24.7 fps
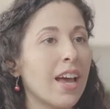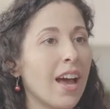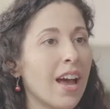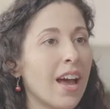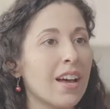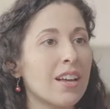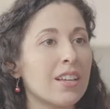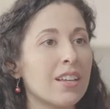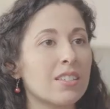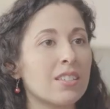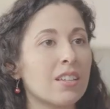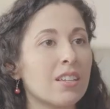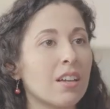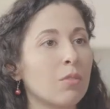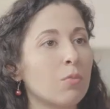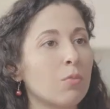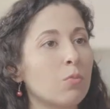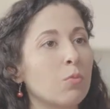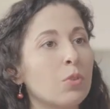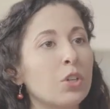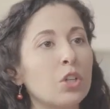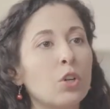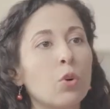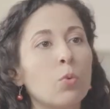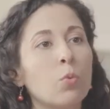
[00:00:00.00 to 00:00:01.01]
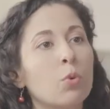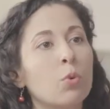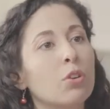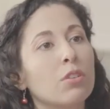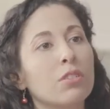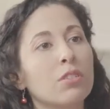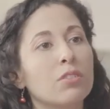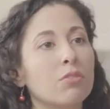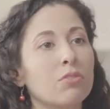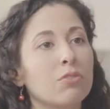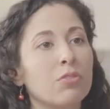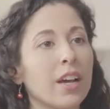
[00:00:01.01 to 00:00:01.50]
has a
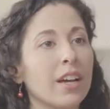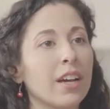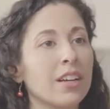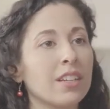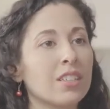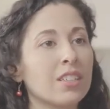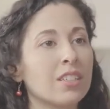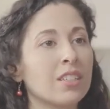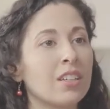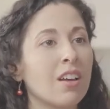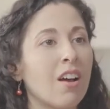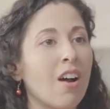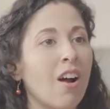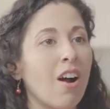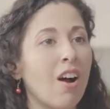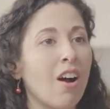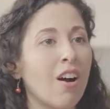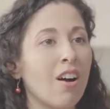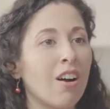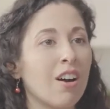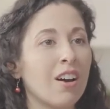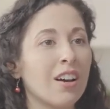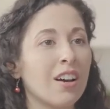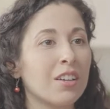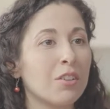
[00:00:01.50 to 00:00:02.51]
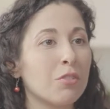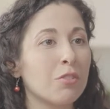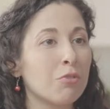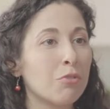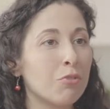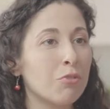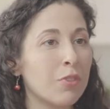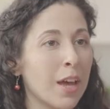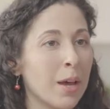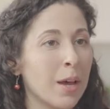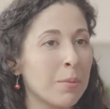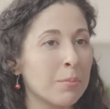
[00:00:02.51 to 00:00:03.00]
real-world effect on
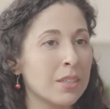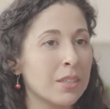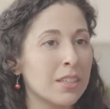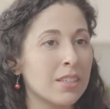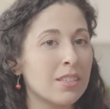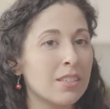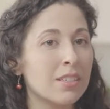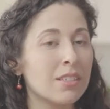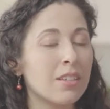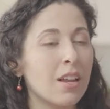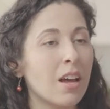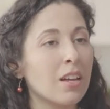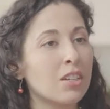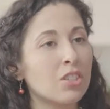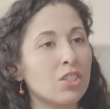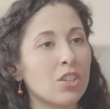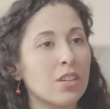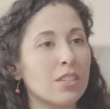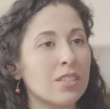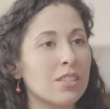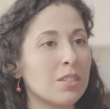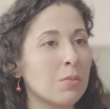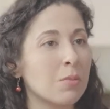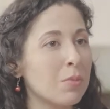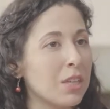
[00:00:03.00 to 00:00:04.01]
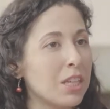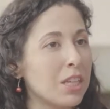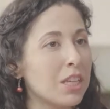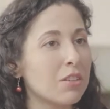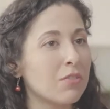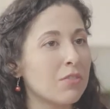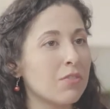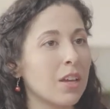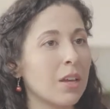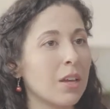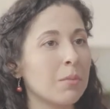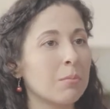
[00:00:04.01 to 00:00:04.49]
families, not just
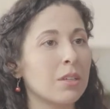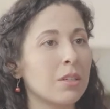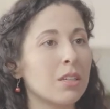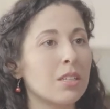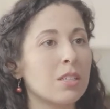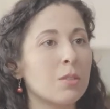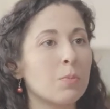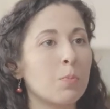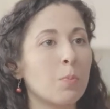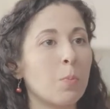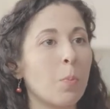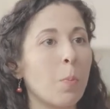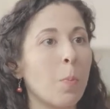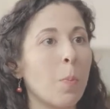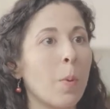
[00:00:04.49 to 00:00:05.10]
immediate families,